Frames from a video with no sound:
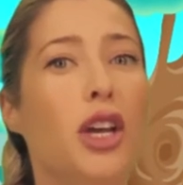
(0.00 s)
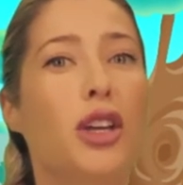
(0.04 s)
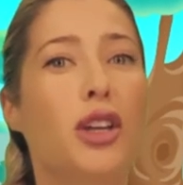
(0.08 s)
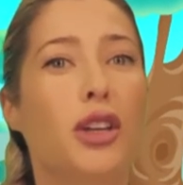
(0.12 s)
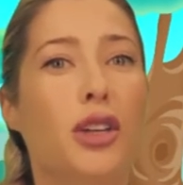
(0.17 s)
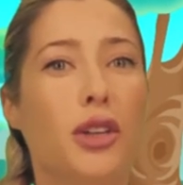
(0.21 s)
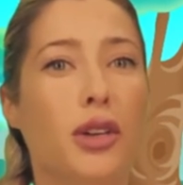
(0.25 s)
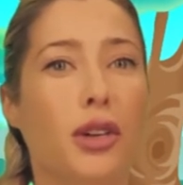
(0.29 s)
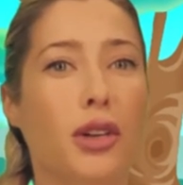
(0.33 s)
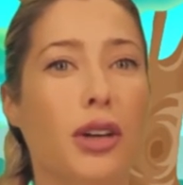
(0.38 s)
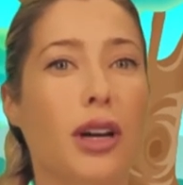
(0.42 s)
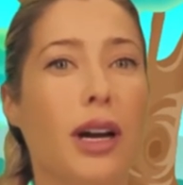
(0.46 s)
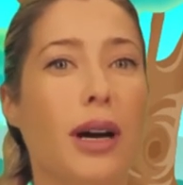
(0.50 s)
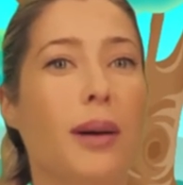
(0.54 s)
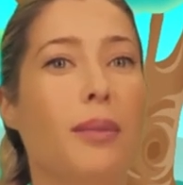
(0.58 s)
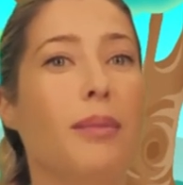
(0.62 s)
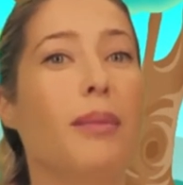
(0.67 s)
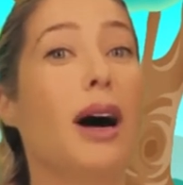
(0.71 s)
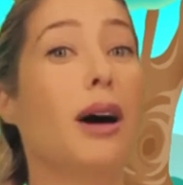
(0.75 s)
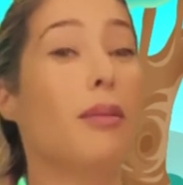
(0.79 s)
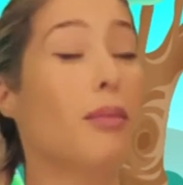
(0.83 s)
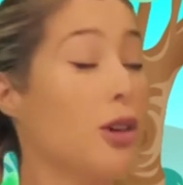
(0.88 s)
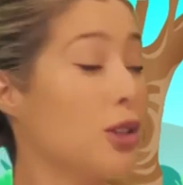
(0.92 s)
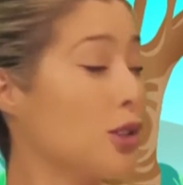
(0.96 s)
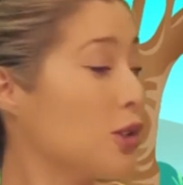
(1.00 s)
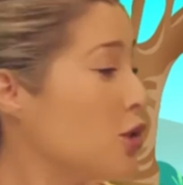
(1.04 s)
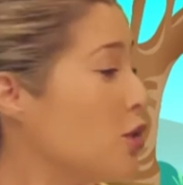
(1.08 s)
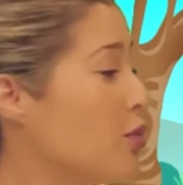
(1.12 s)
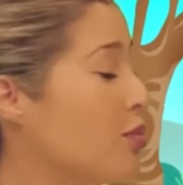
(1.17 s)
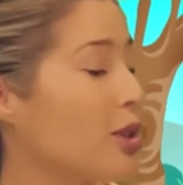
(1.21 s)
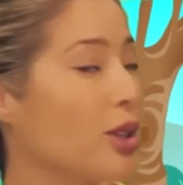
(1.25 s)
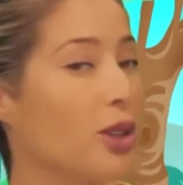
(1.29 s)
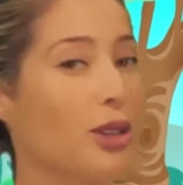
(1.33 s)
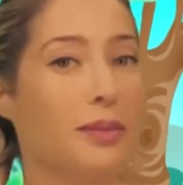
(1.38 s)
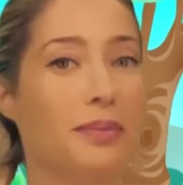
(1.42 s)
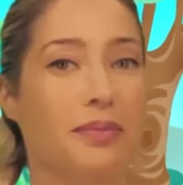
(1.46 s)
You're a
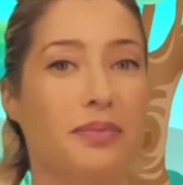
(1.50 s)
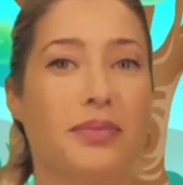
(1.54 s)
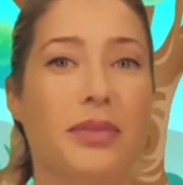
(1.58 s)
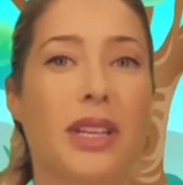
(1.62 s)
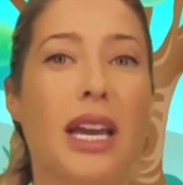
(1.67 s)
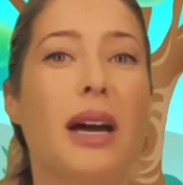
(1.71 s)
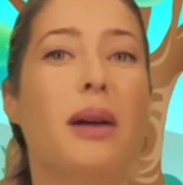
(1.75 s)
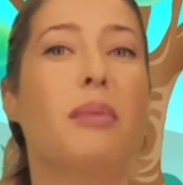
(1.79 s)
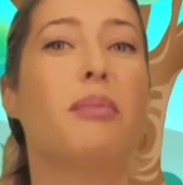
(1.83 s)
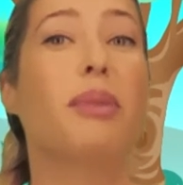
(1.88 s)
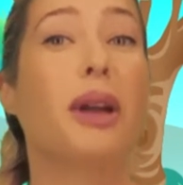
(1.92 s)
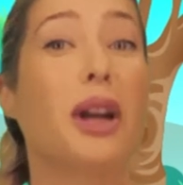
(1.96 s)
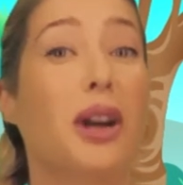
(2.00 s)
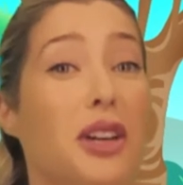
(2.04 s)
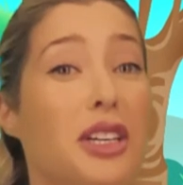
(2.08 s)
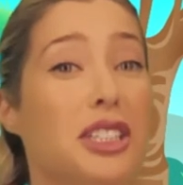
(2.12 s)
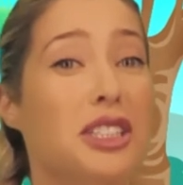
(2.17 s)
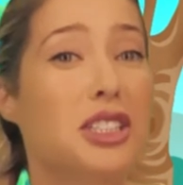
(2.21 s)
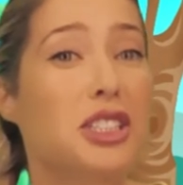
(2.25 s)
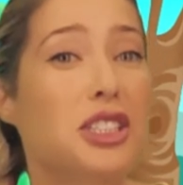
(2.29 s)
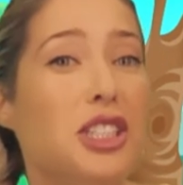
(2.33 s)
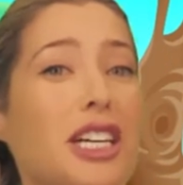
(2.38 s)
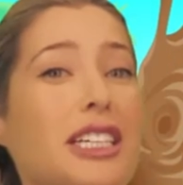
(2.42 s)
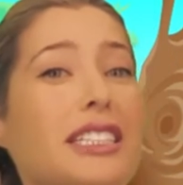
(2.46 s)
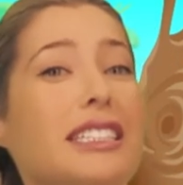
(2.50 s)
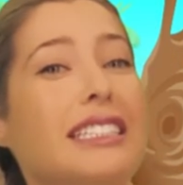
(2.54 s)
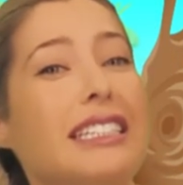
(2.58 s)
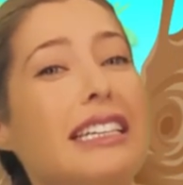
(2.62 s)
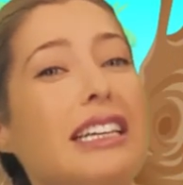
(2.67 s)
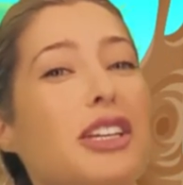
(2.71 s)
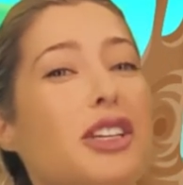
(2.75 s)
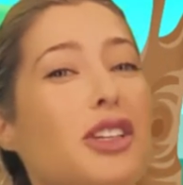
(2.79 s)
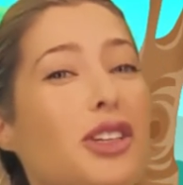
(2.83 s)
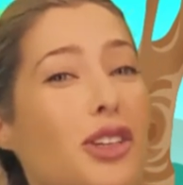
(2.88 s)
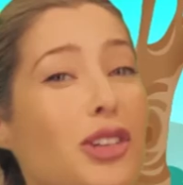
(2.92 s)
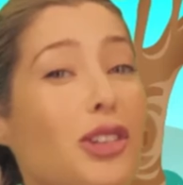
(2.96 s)
marsupial. Bear is just
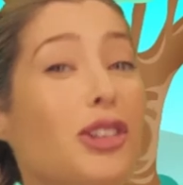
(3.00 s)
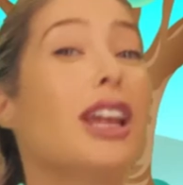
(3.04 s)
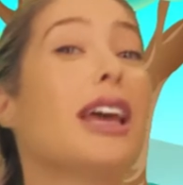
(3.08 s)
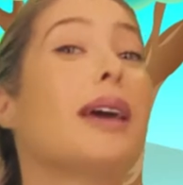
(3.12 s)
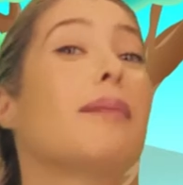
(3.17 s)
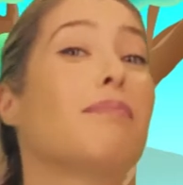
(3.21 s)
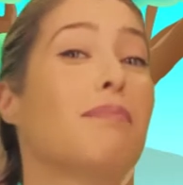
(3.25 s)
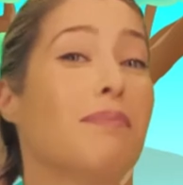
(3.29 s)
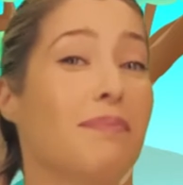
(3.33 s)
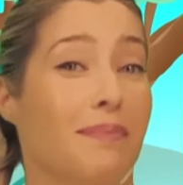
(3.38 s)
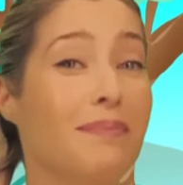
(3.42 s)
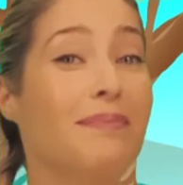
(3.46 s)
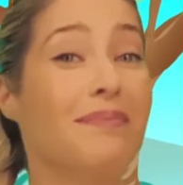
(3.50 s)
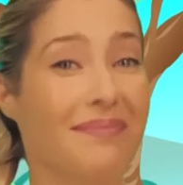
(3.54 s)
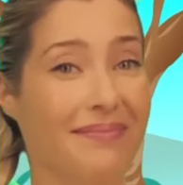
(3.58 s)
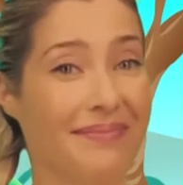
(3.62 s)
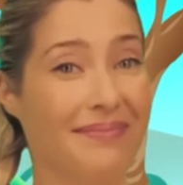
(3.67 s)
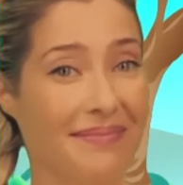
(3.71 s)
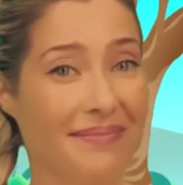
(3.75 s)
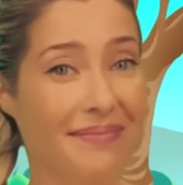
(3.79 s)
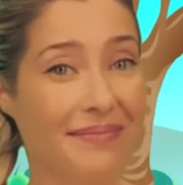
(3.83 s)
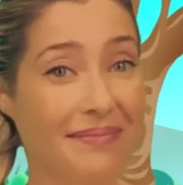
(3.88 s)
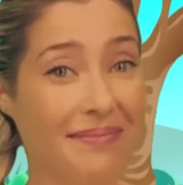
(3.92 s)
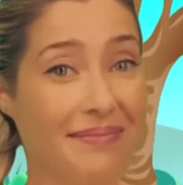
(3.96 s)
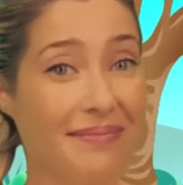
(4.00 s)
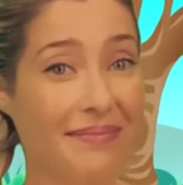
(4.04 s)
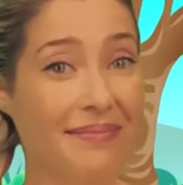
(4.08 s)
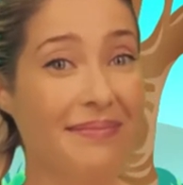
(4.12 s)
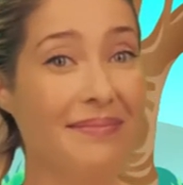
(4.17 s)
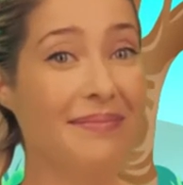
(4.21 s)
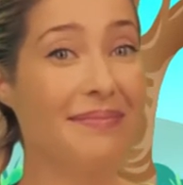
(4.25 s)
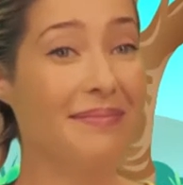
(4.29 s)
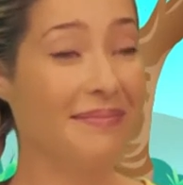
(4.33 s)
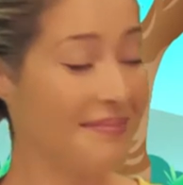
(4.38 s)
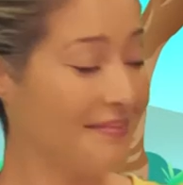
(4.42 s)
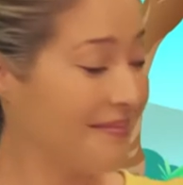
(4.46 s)
in your name.
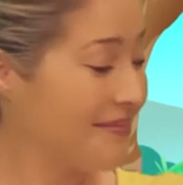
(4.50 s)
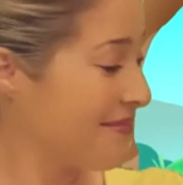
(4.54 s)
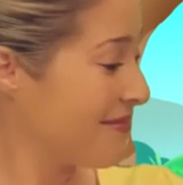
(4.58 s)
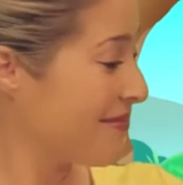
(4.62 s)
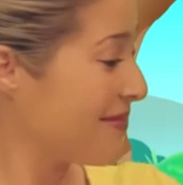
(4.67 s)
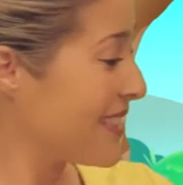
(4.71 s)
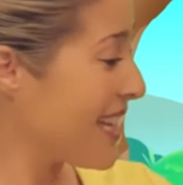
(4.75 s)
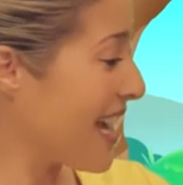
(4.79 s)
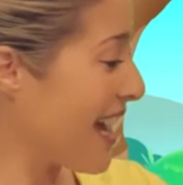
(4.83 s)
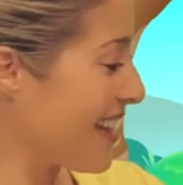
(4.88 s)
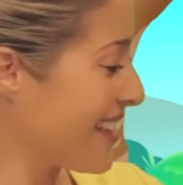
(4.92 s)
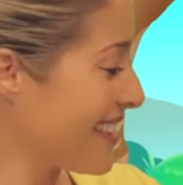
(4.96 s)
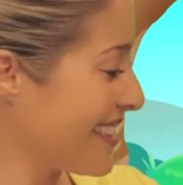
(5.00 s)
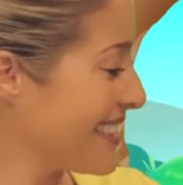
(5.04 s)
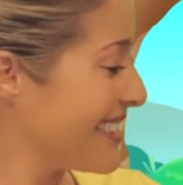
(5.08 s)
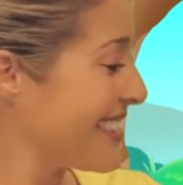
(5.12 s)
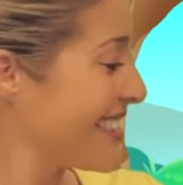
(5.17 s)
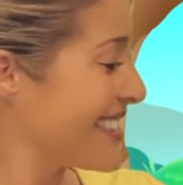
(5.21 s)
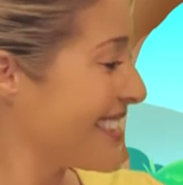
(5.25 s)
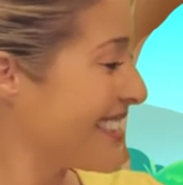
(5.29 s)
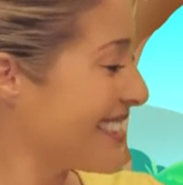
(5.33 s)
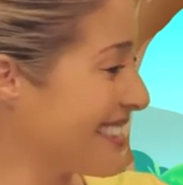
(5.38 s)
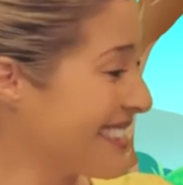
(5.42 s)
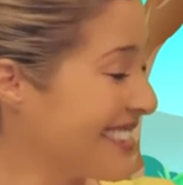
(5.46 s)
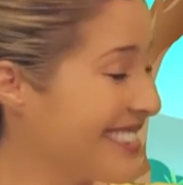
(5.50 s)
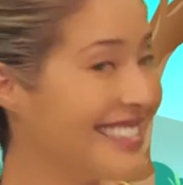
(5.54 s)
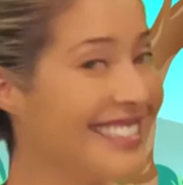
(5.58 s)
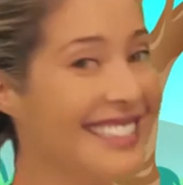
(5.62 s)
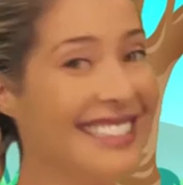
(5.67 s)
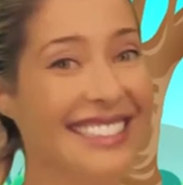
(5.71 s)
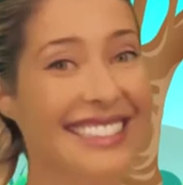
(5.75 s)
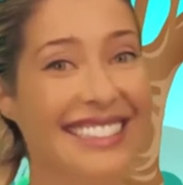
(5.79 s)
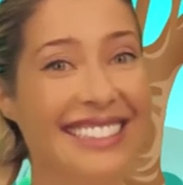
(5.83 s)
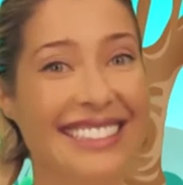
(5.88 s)
Yes, of course, I knew that.